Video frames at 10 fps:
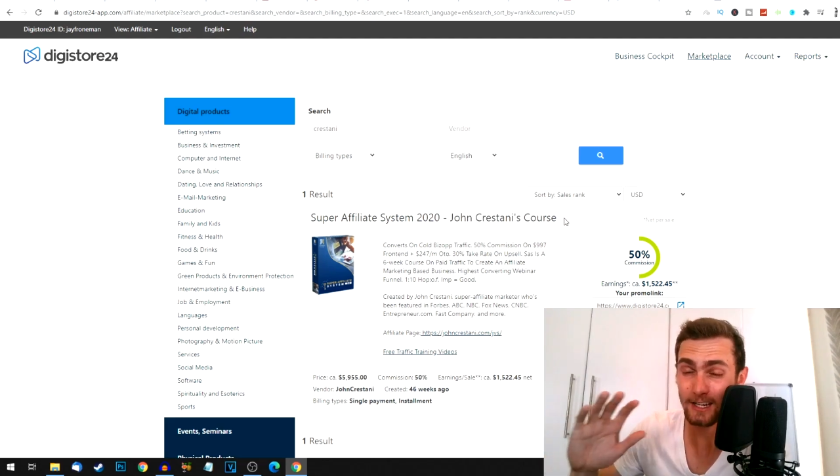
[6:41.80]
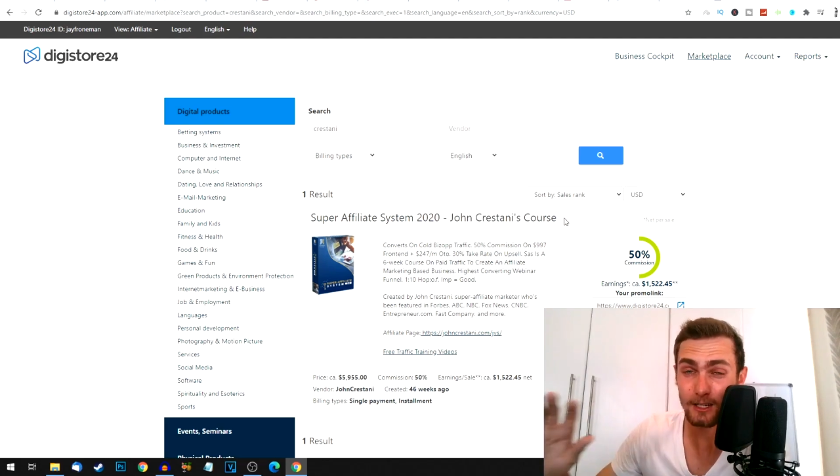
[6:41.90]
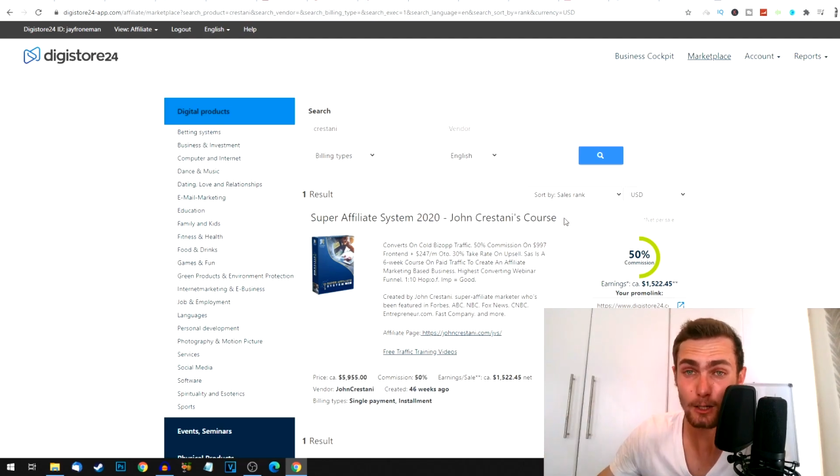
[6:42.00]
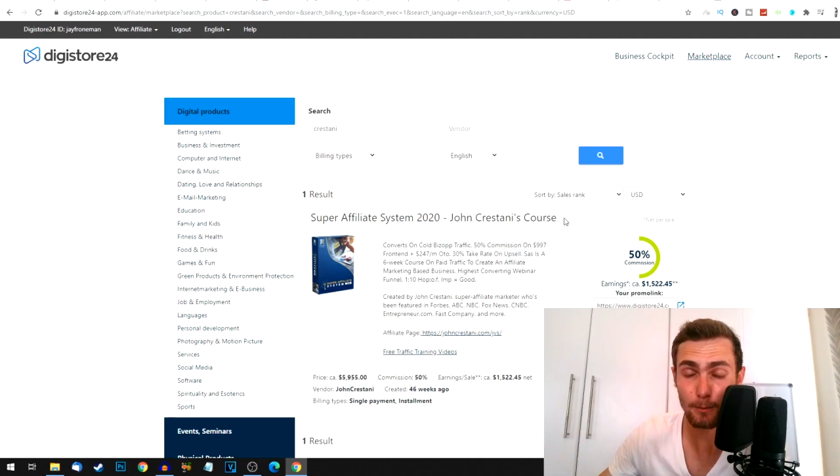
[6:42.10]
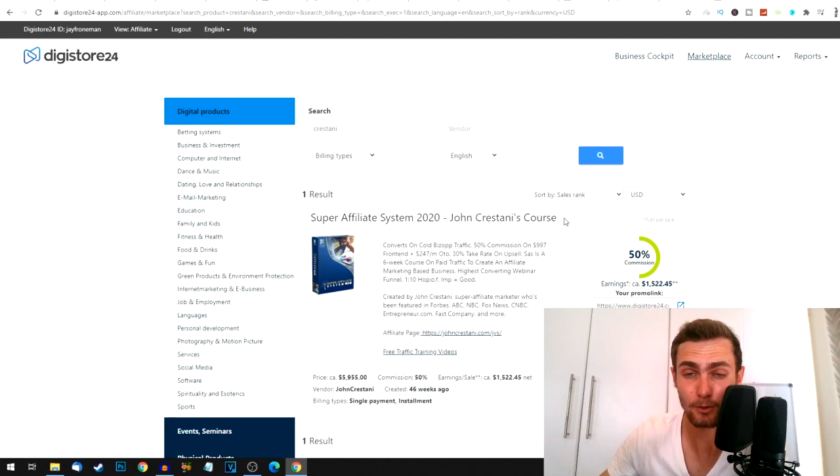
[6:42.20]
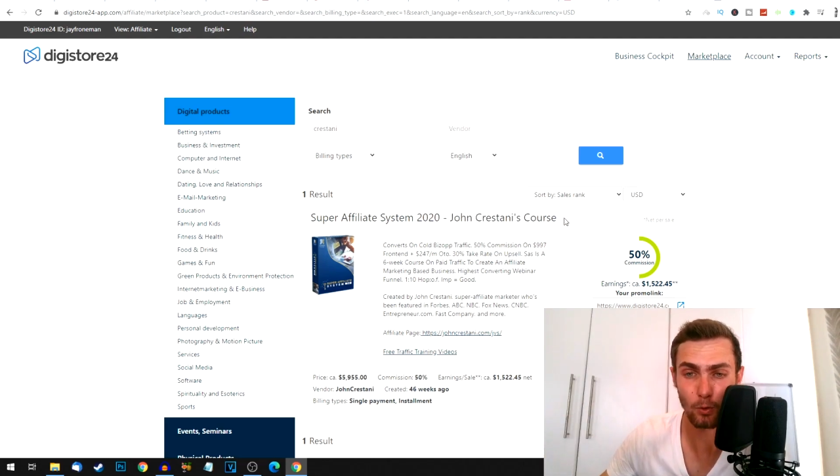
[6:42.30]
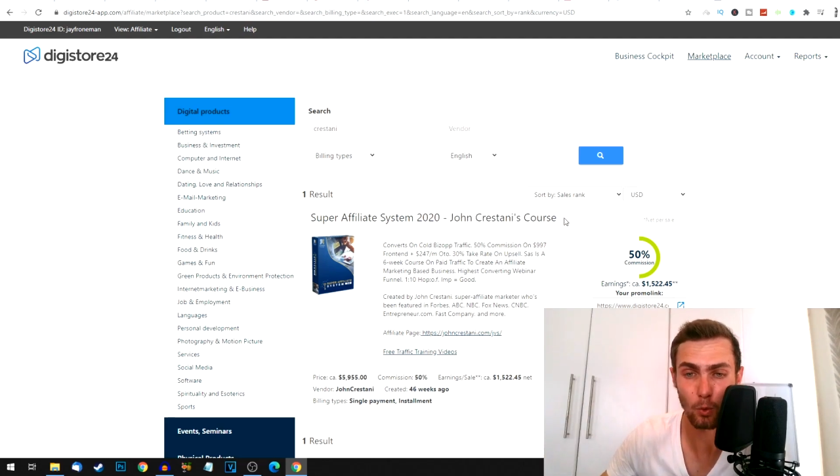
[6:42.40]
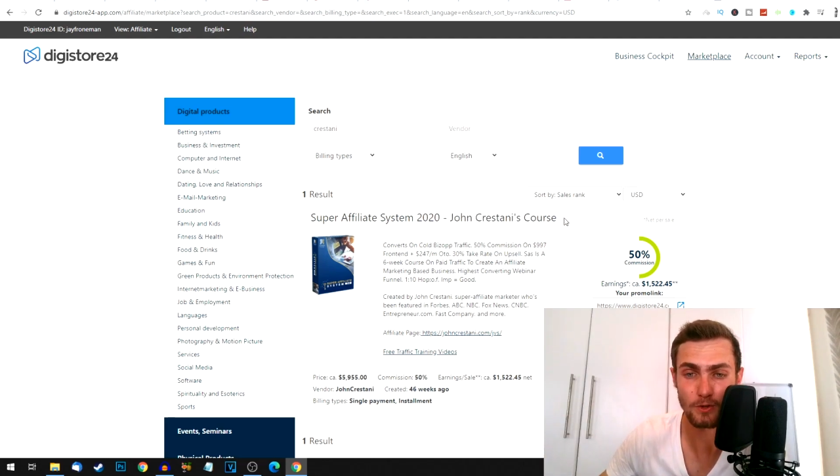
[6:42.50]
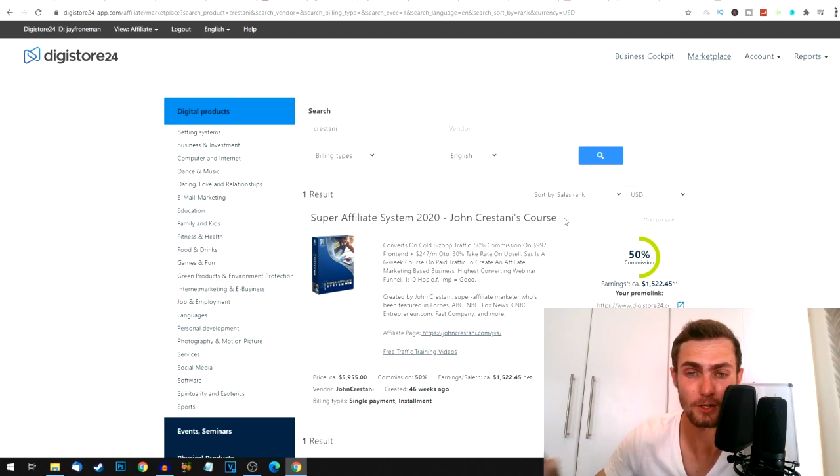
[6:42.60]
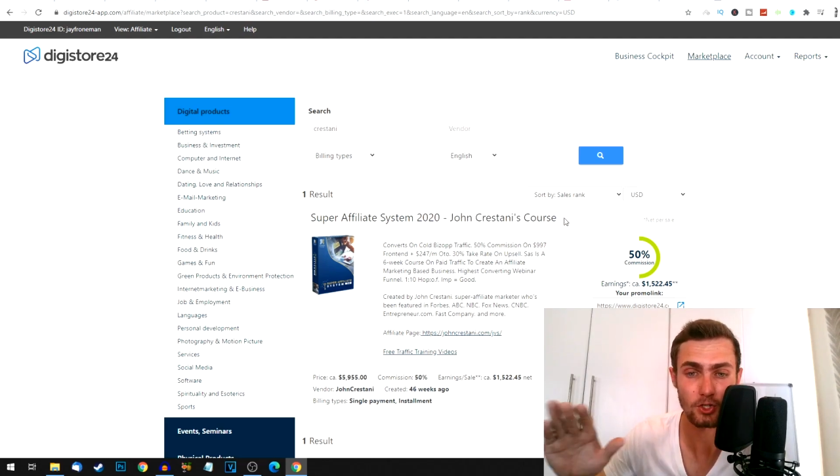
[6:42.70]
in-depth
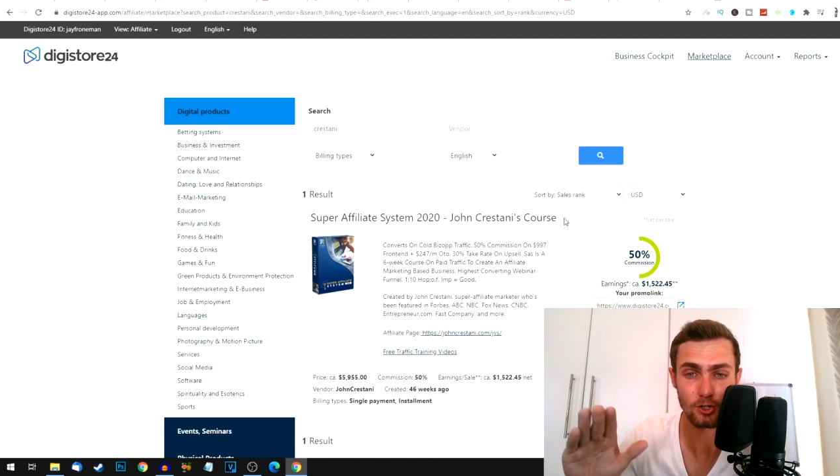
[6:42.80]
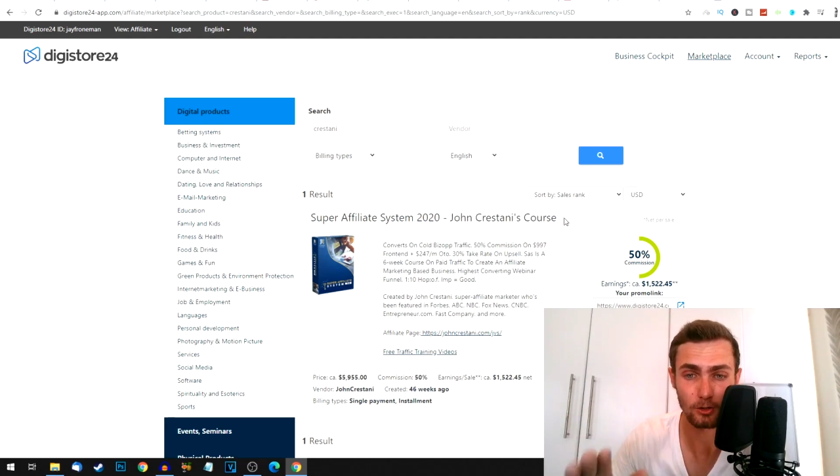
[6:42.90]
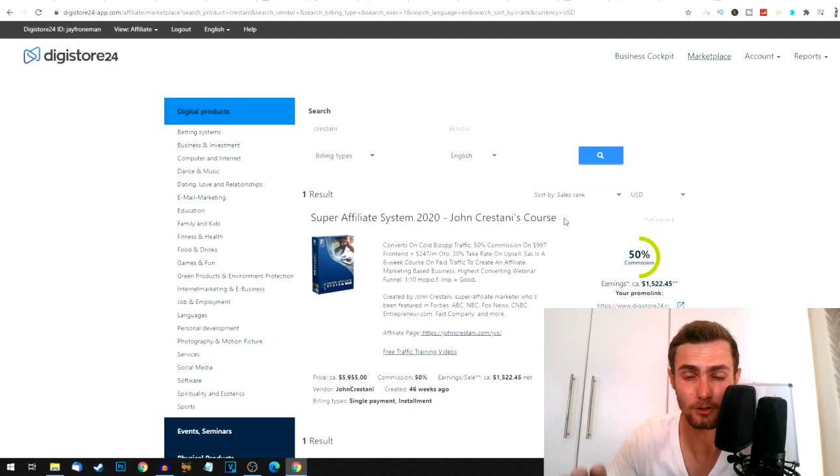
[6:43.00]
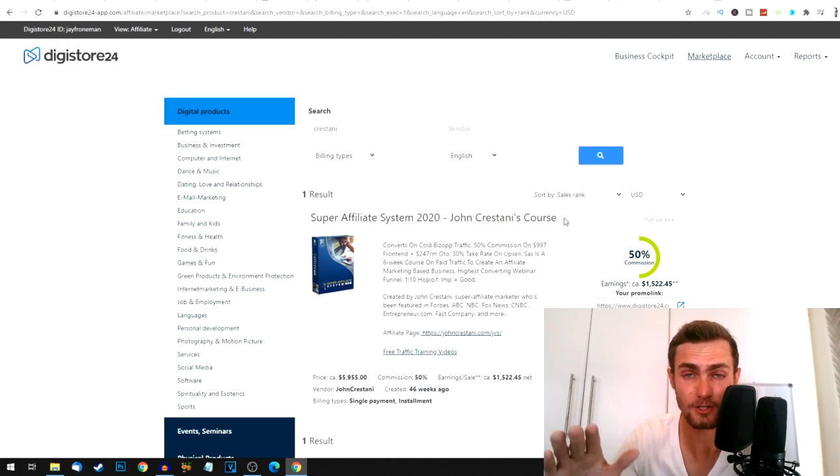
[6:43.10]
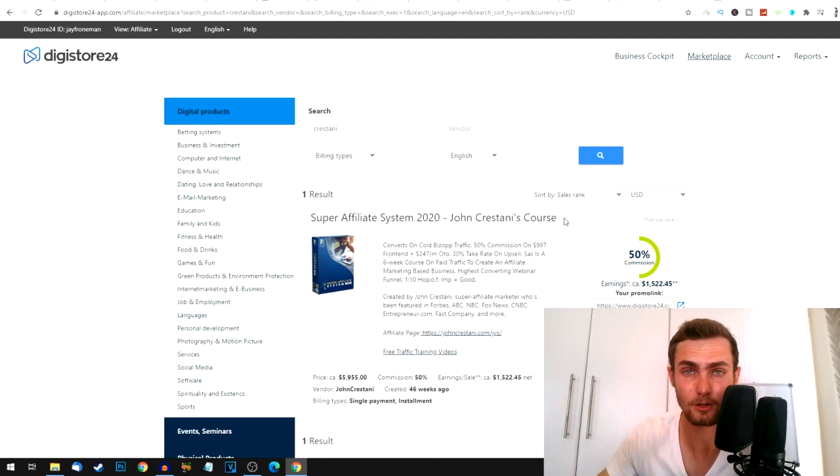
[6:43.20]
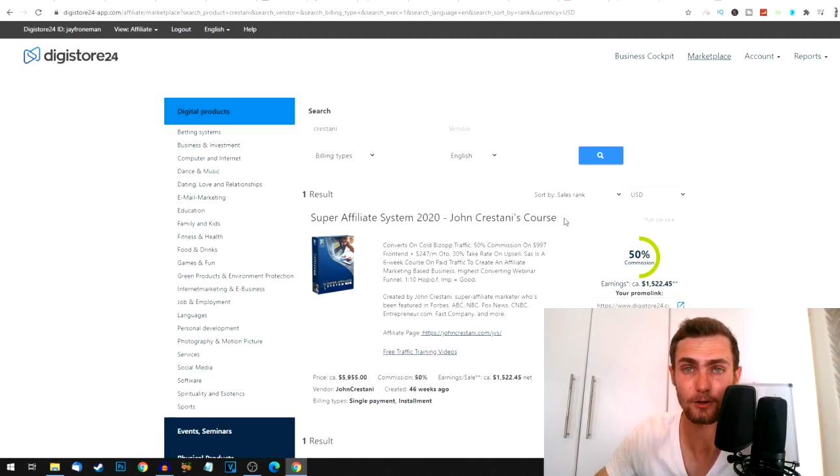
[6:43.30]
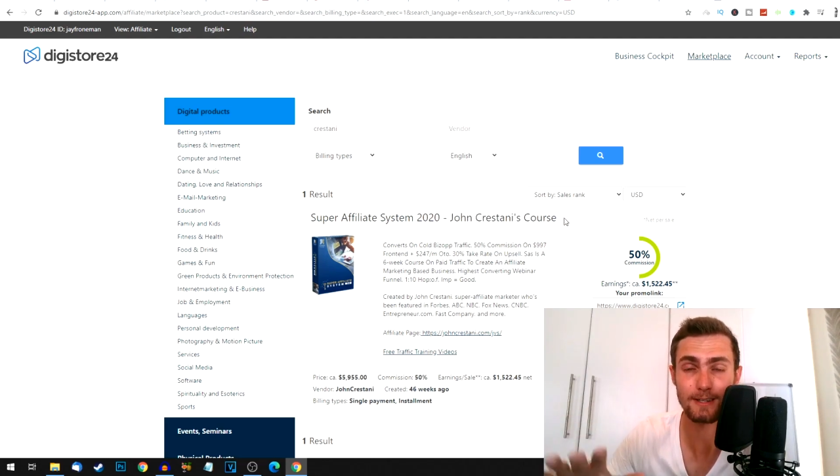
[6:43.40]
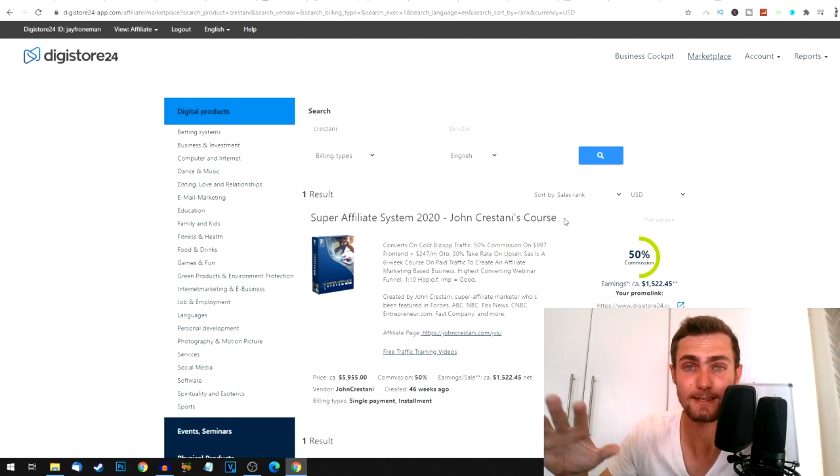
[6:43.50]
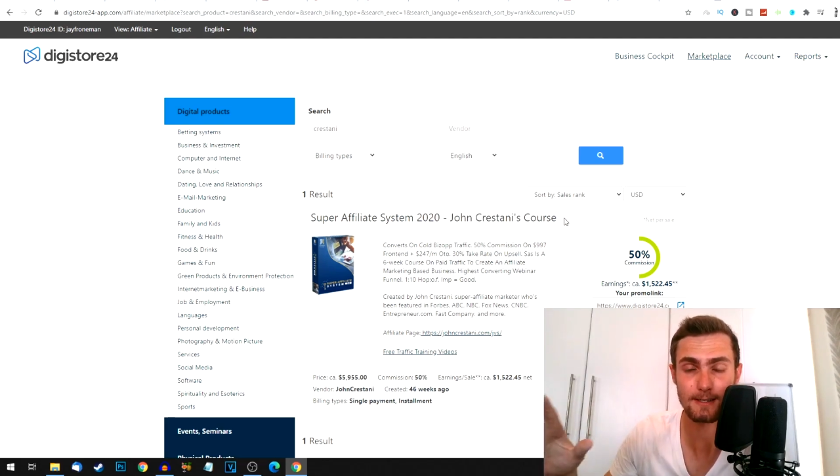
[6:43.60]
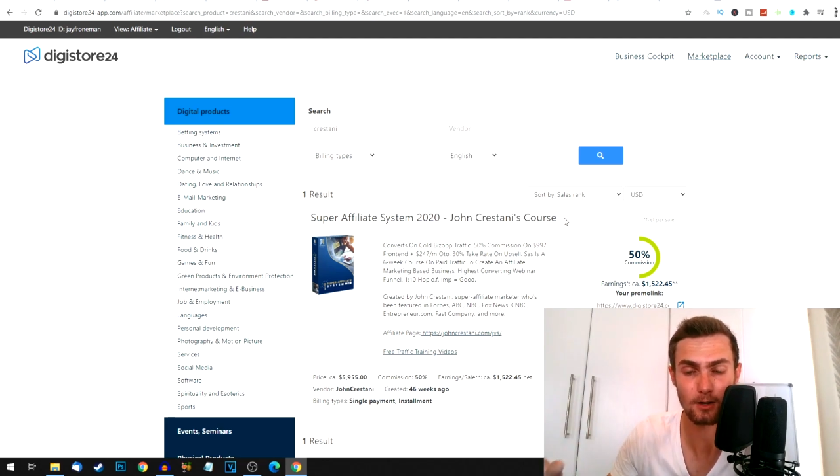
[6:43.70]
course that John
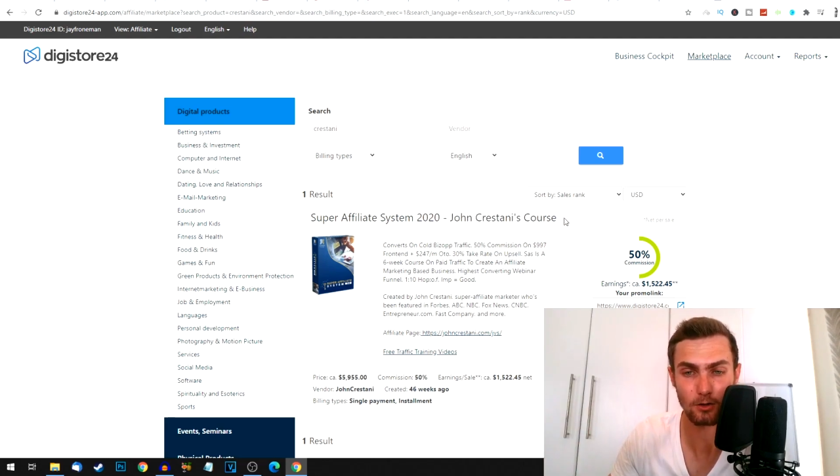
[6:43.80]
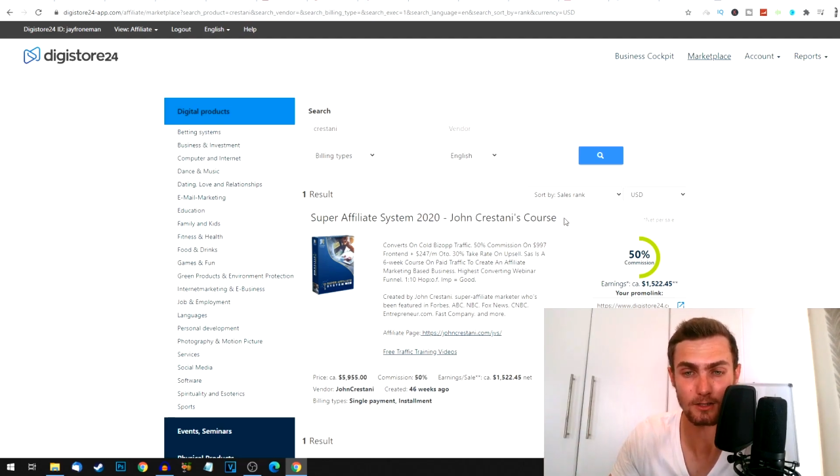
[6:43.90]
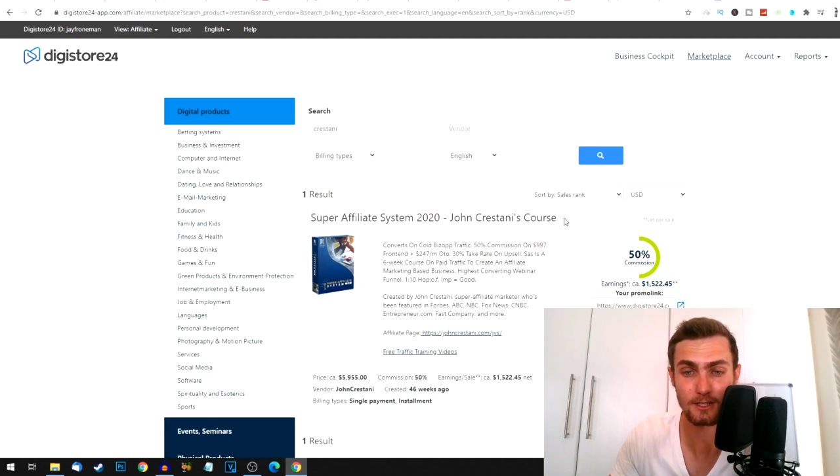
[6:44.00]
Crestani sells,